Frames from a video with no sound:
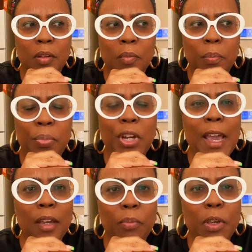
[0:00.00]

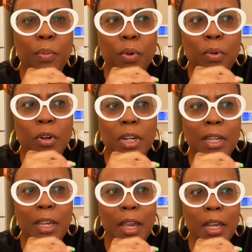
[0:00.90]
Black people were
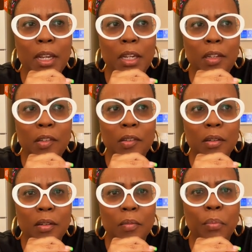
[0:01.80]
engaged.
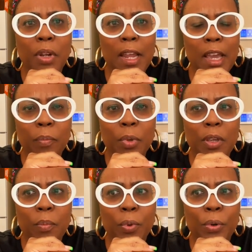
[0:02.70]
Black
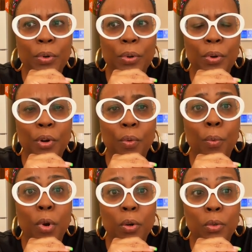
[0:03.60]
people
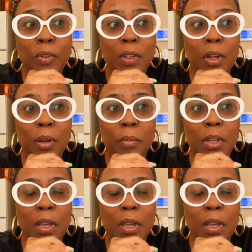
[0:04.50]
rose up.